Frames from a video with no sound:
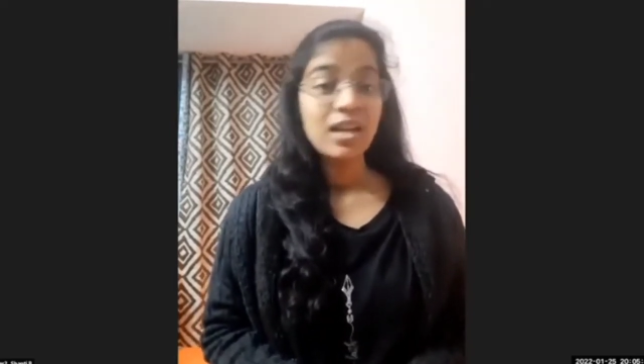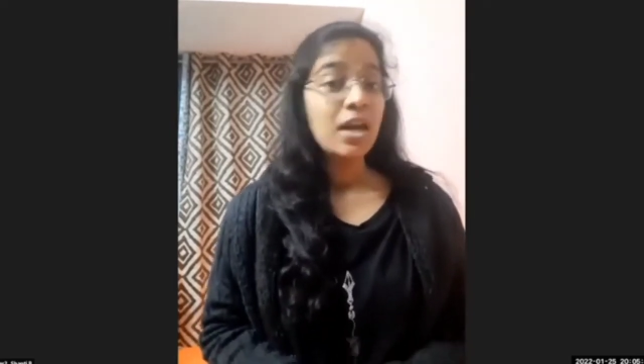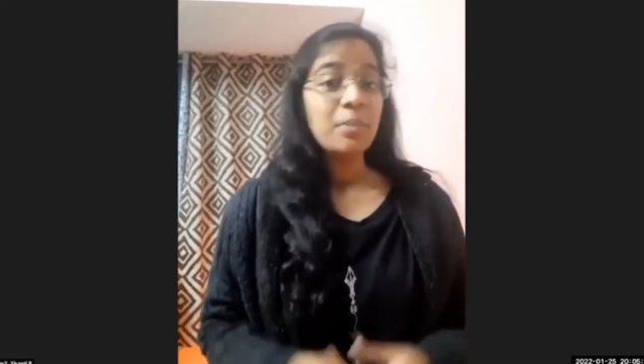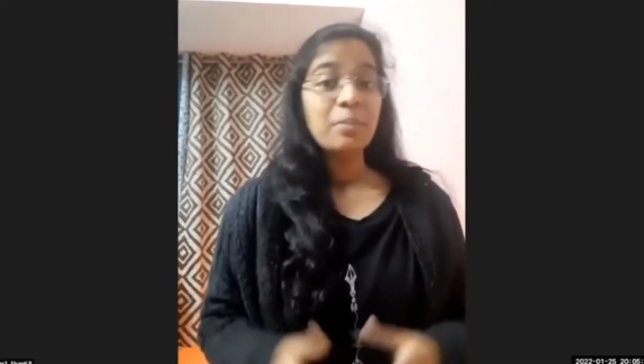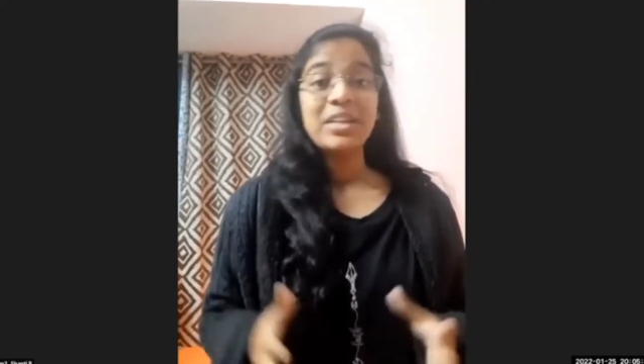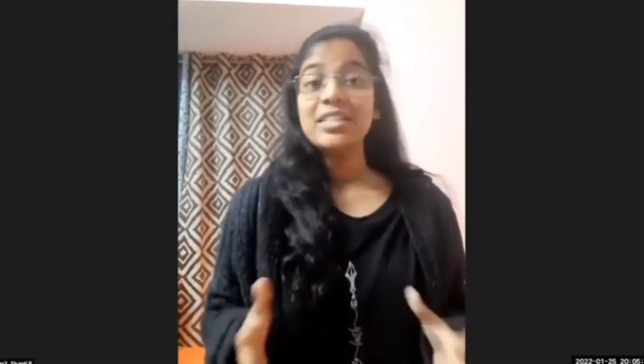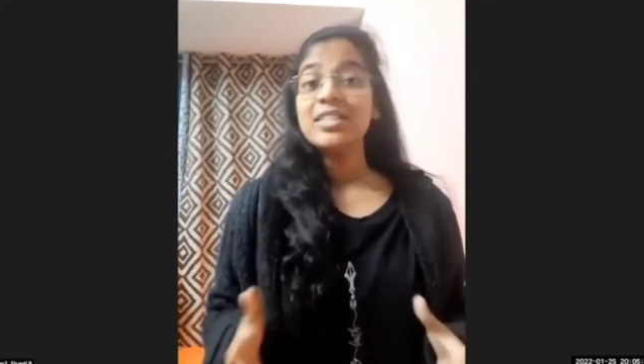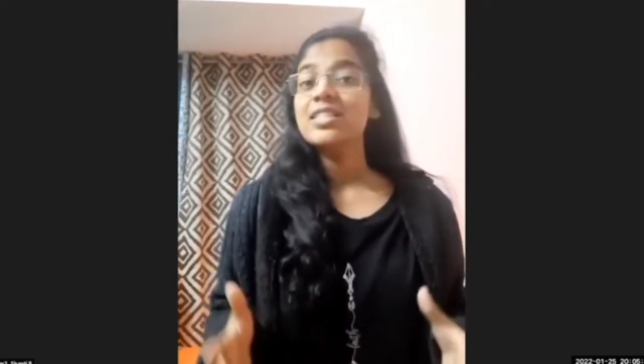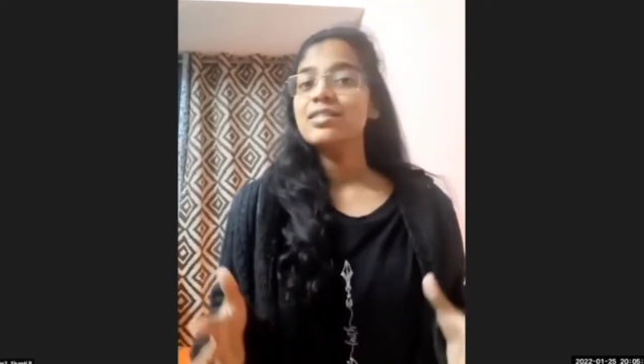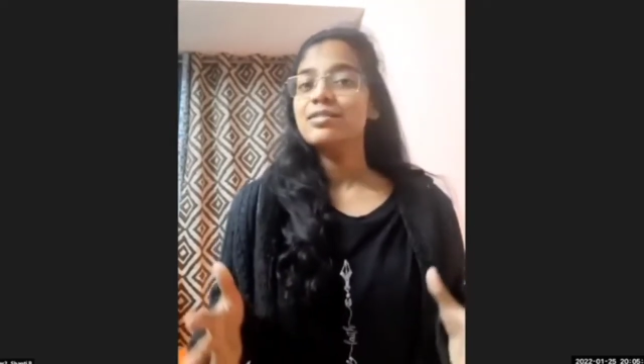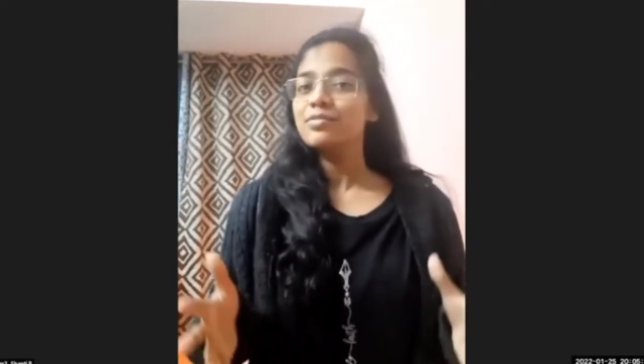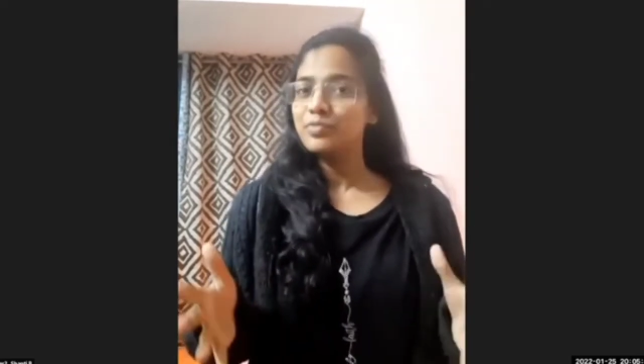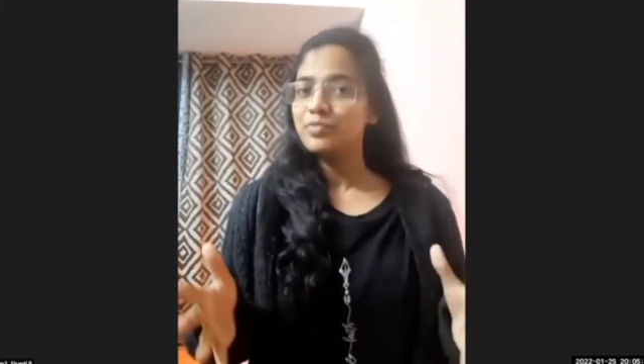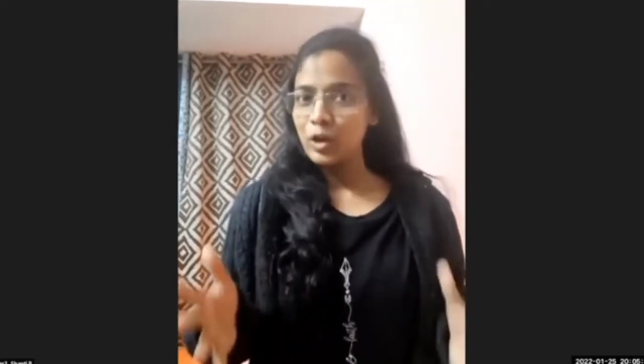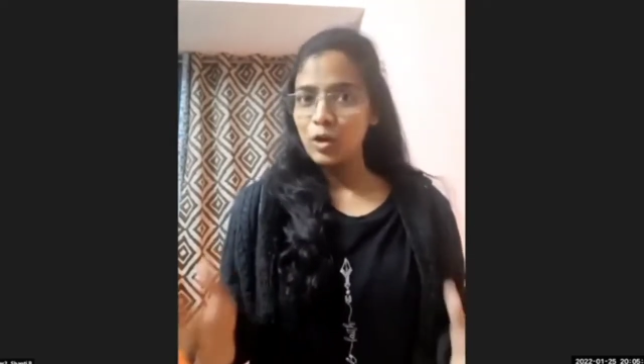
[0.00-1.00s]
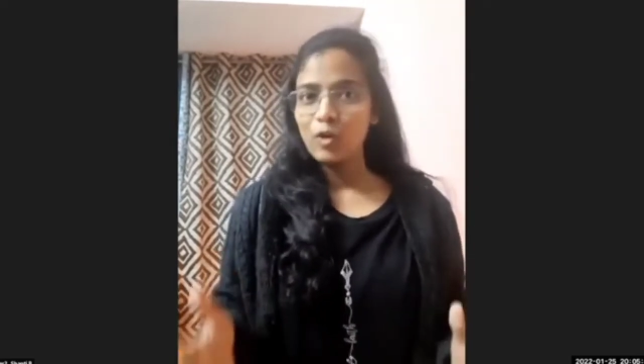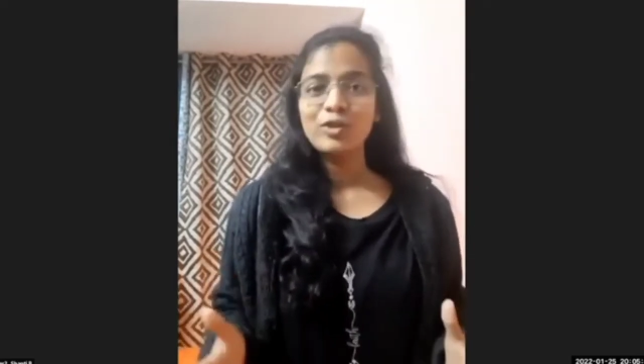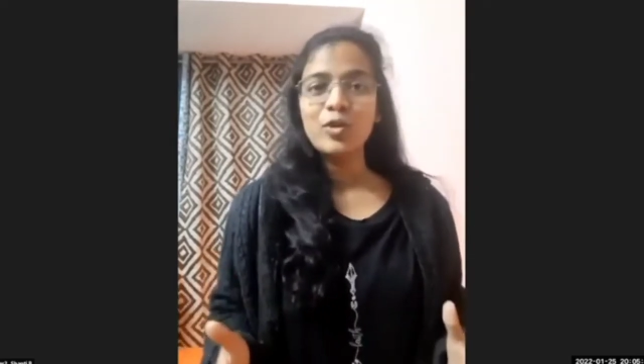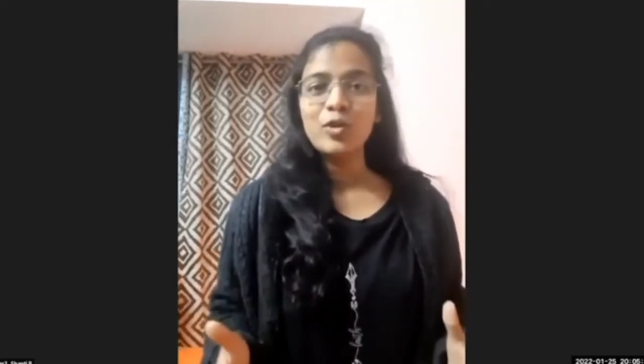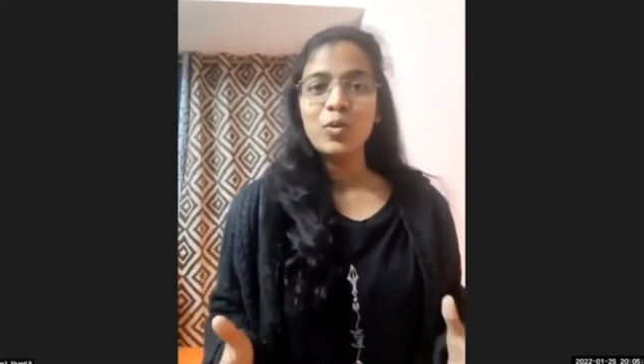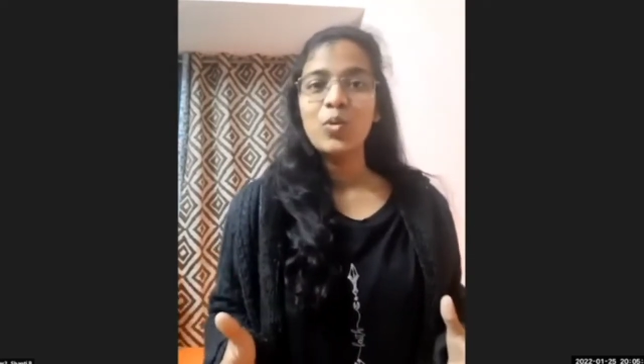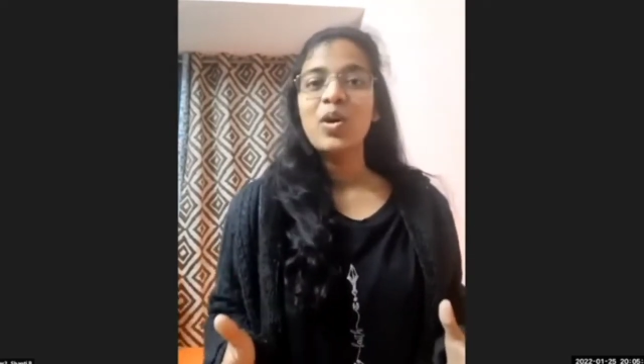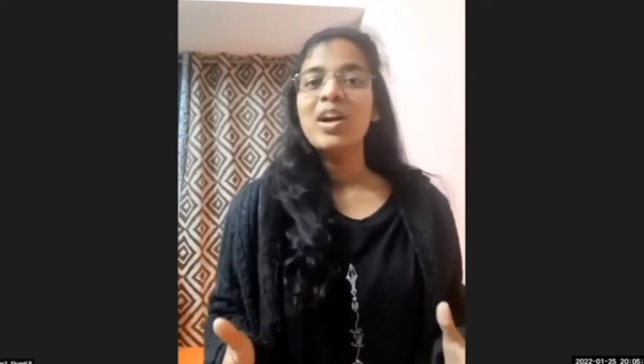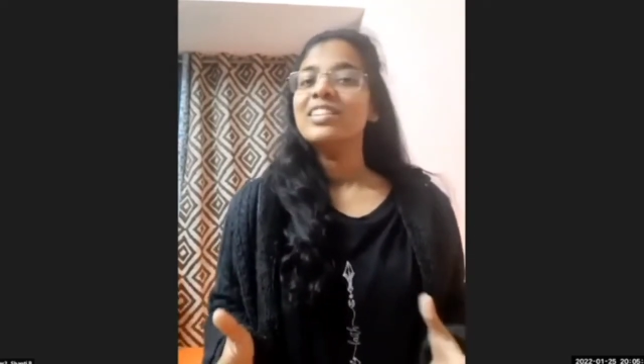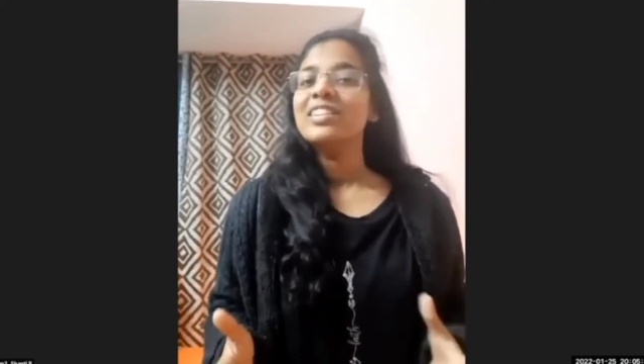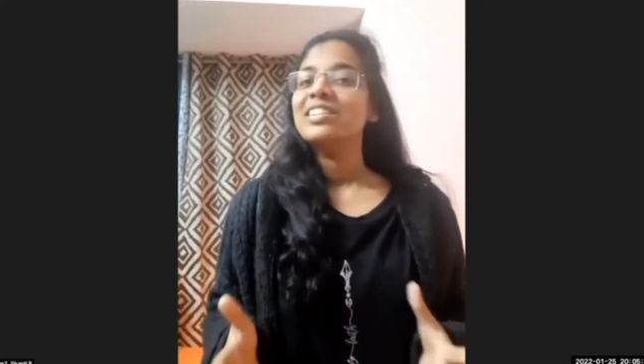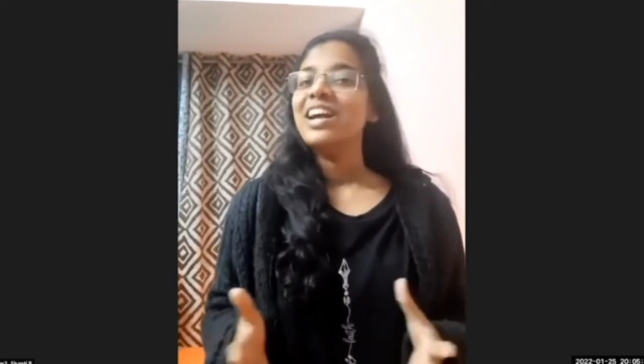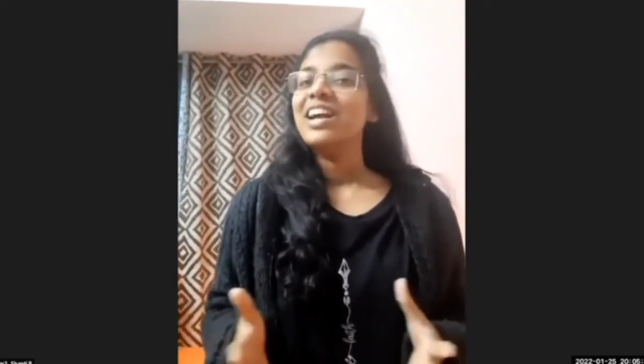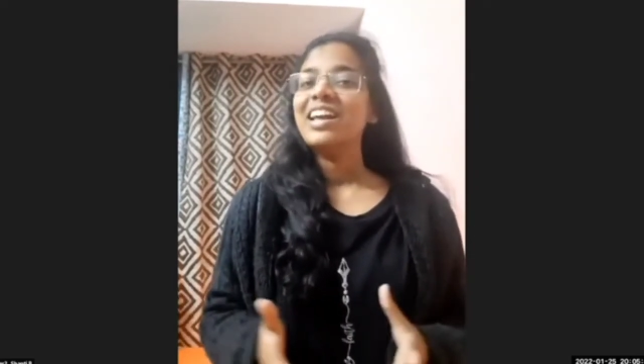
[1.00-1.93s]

Because we all know that